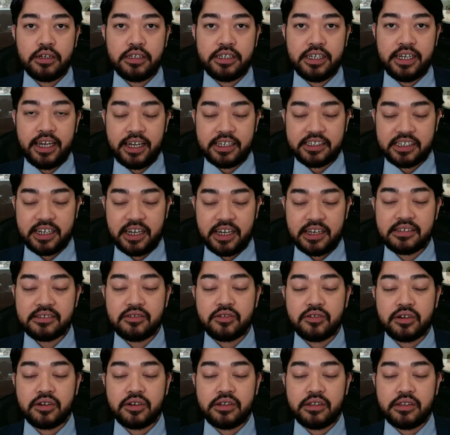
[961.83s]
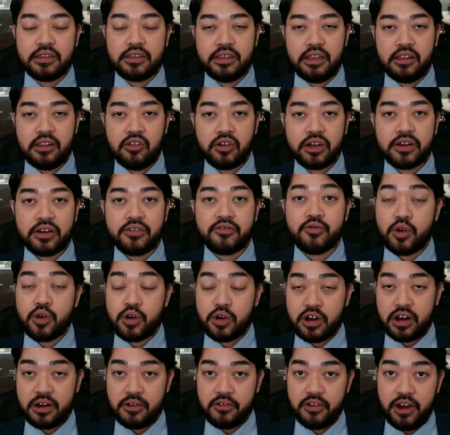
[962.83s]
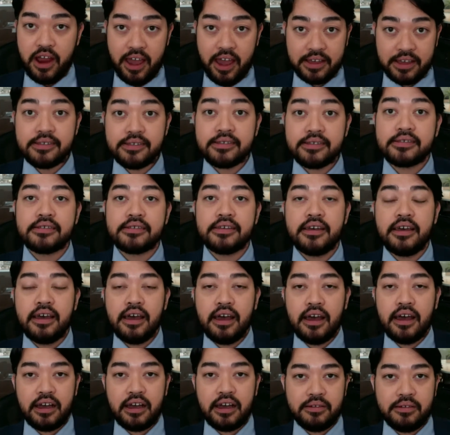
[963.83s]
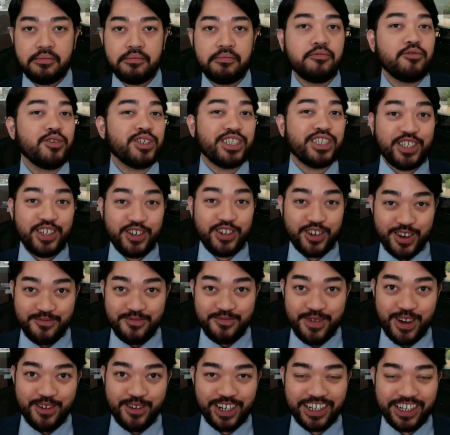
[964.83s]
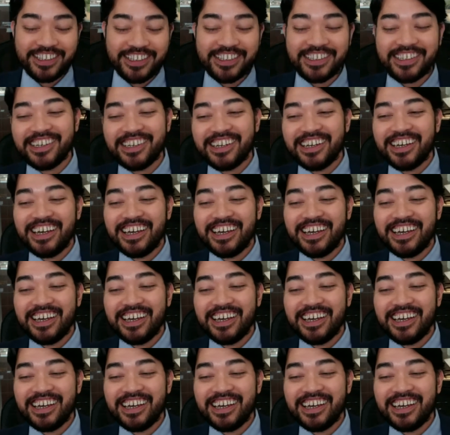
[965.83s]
DHS or the lawyer for ICE, which is your opponent.